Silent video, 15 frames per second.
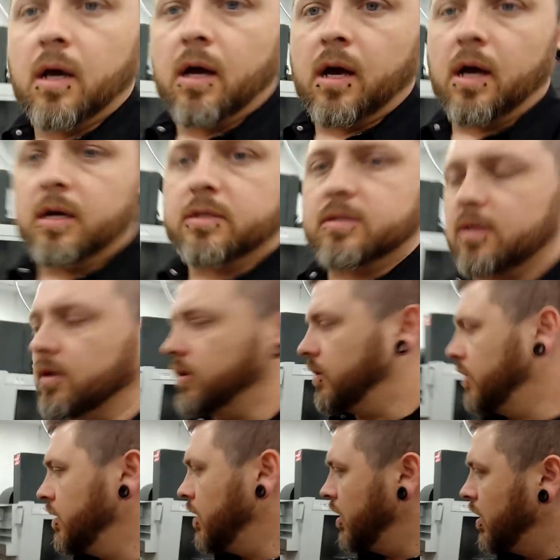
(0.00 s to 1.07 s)
Uh,
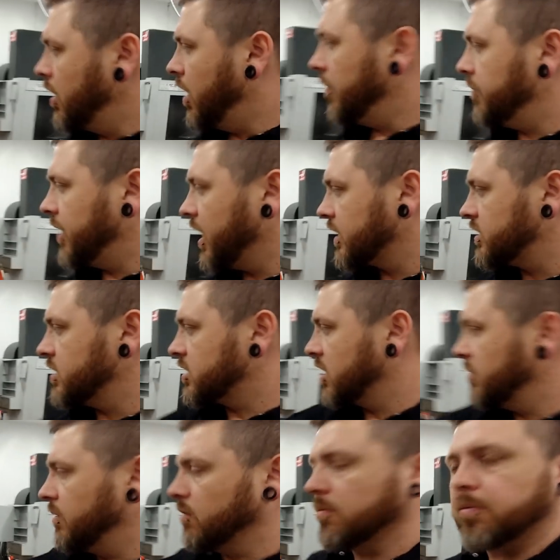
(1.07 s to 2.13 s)
so up next is
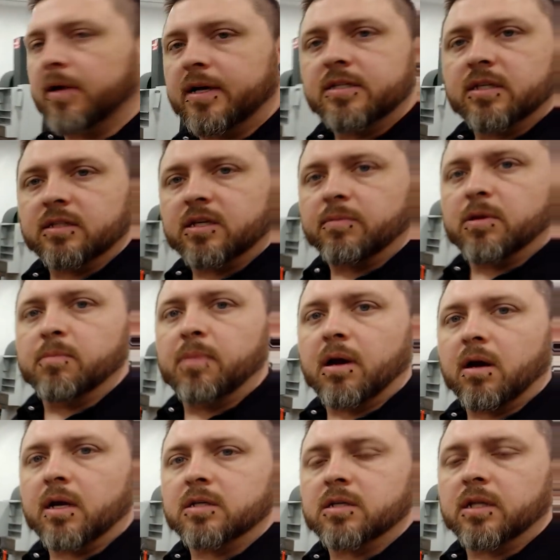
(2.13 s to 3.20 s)
going to be replacing some of the
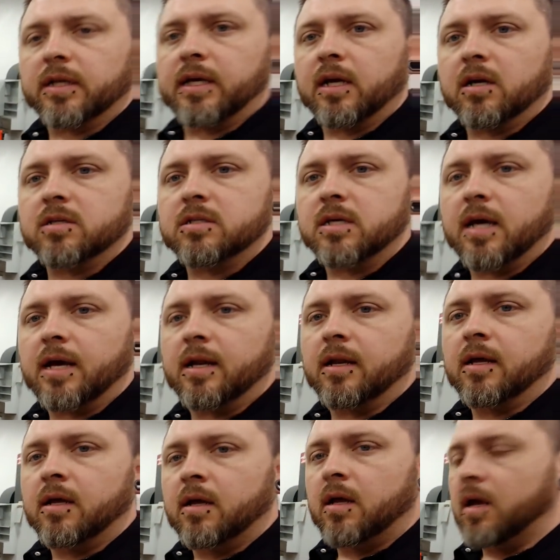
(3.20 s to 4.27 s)
bearings on the gear set
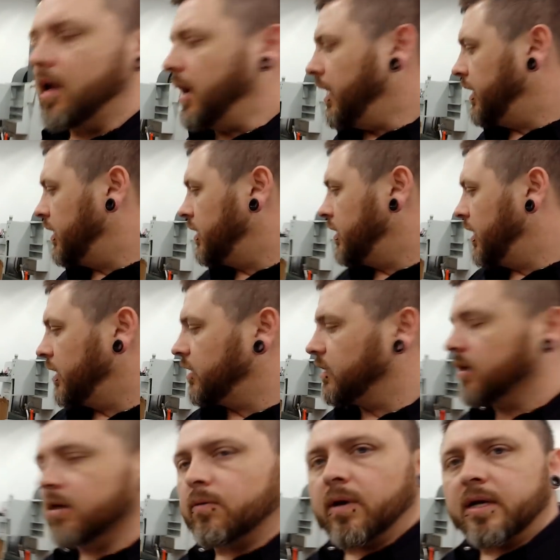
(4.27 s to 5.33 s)
and, in, and
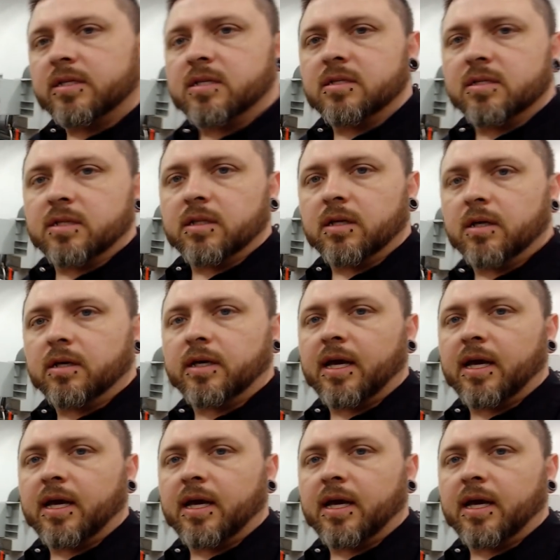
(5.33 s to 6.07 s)
the races in the